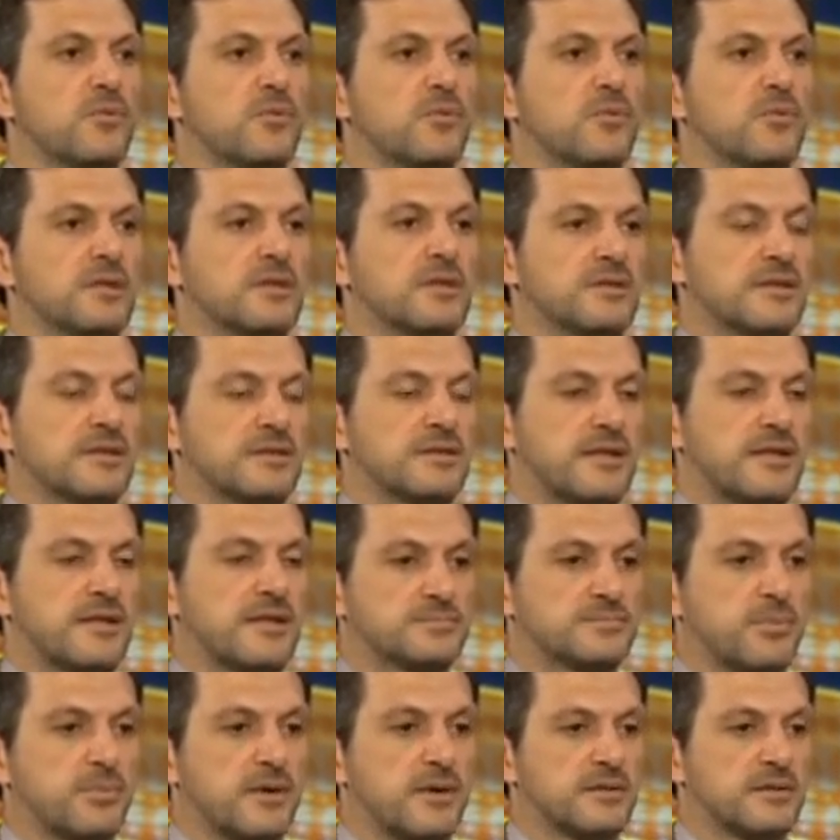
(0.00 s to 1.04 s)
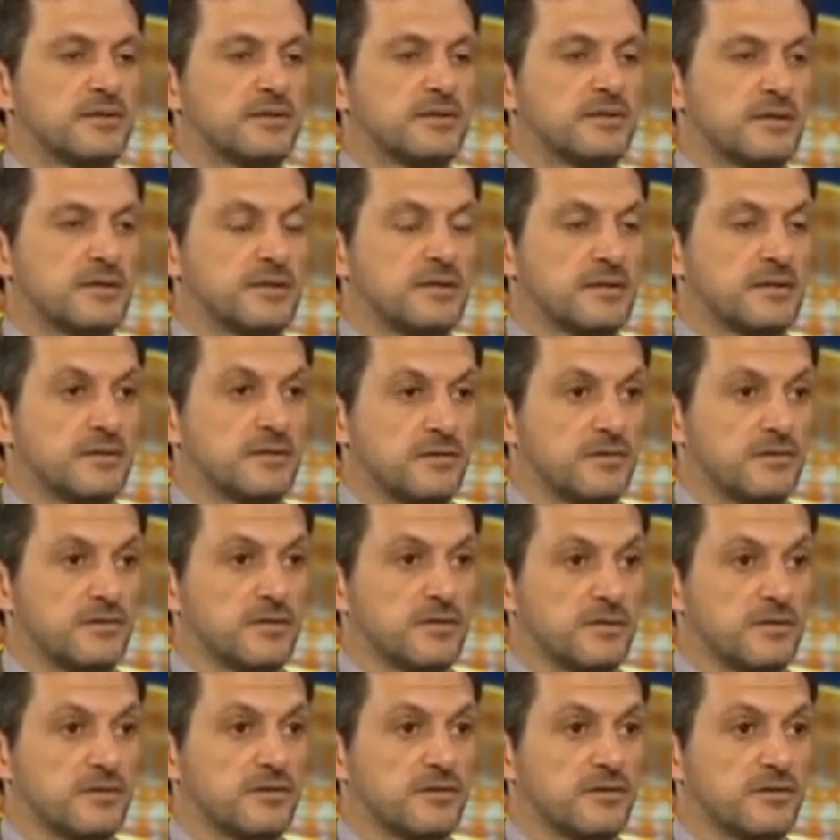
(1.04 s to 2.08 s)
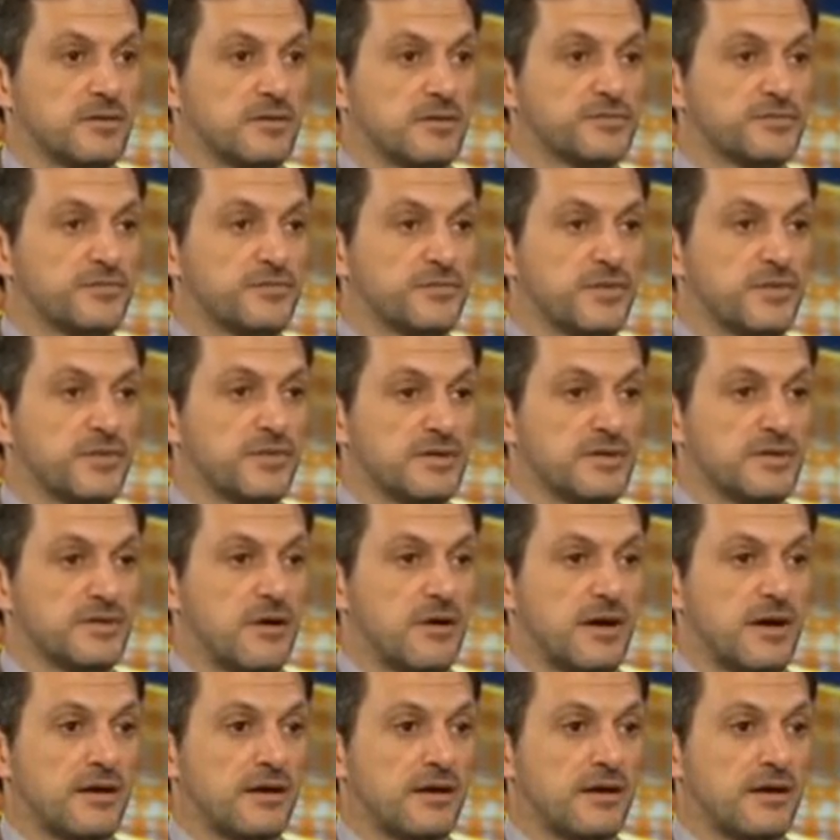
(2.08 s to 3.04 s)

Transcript: Well, that's part of the, the, the his fear now.